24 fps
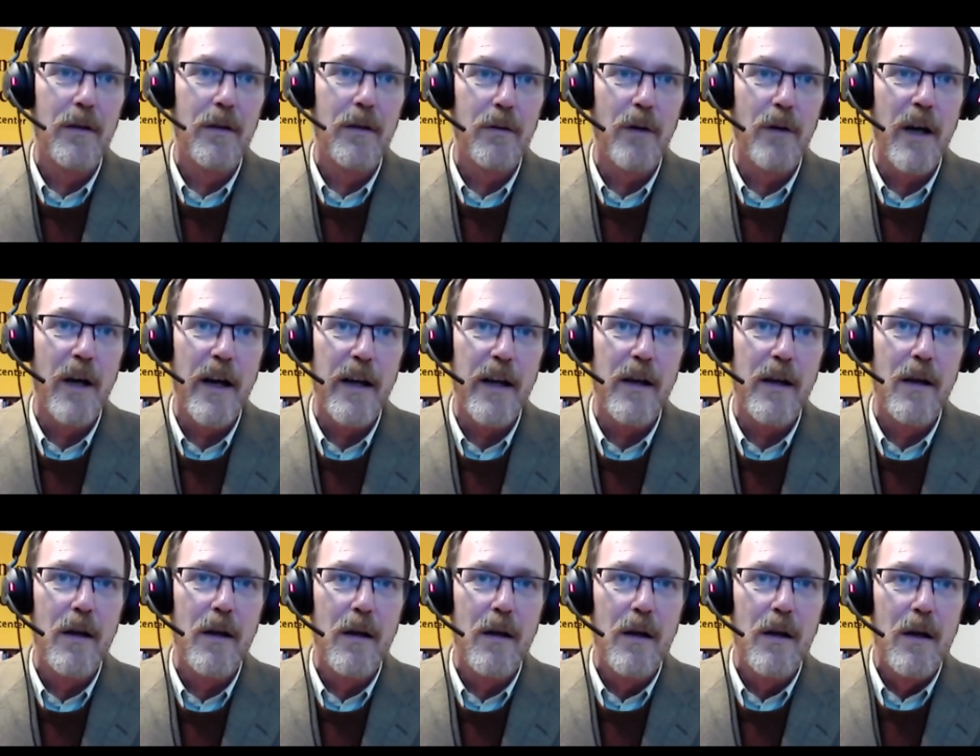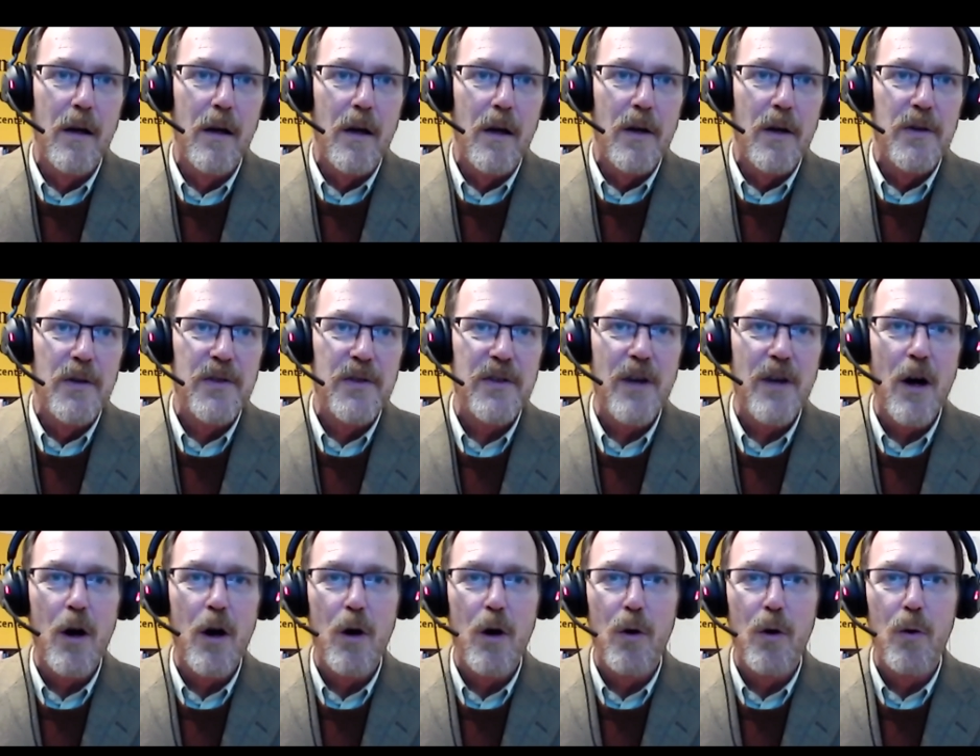Right.
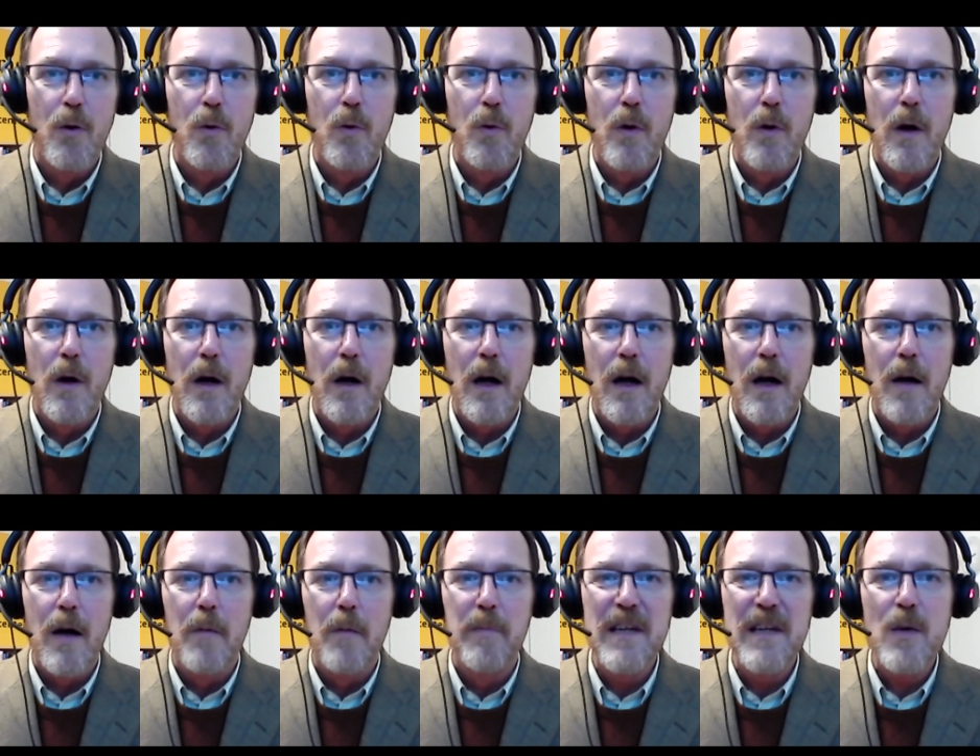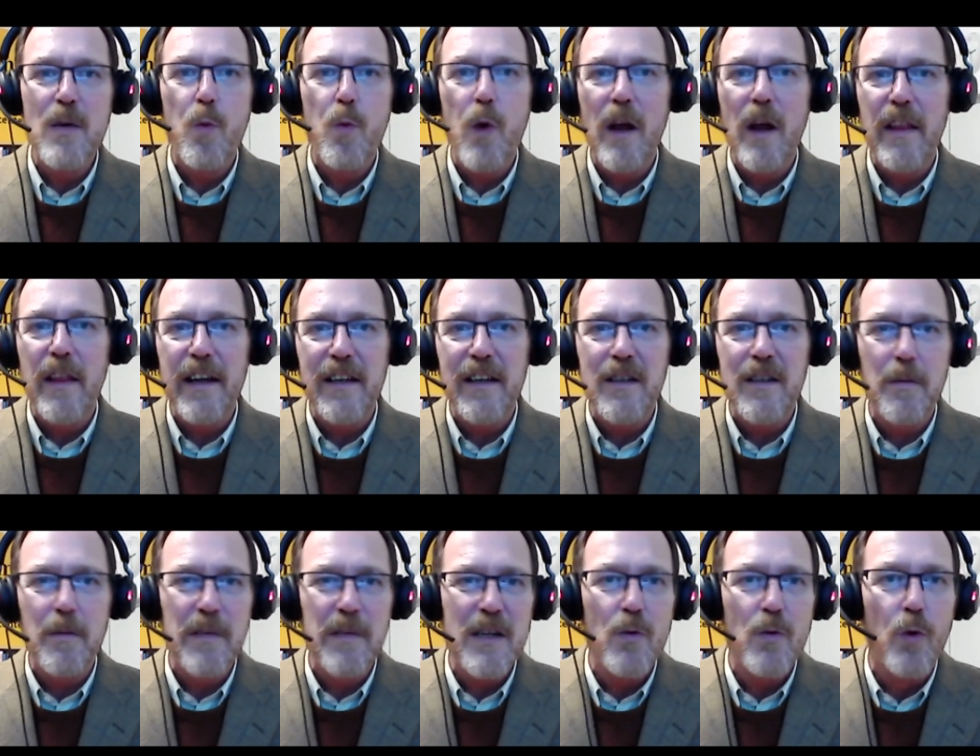So be willing
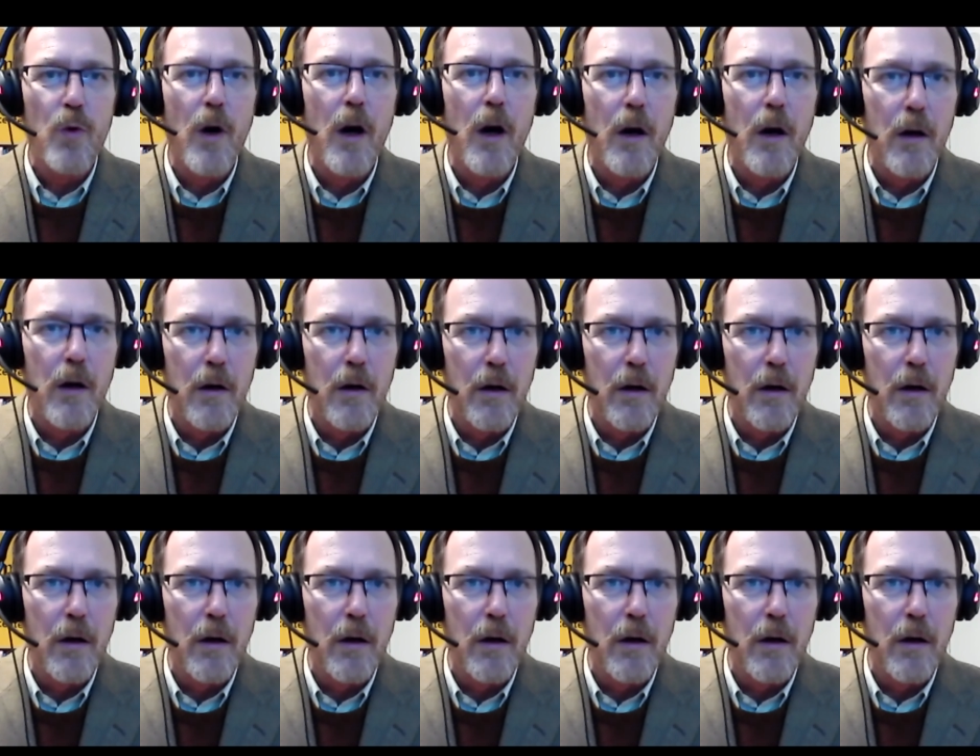to be wrong.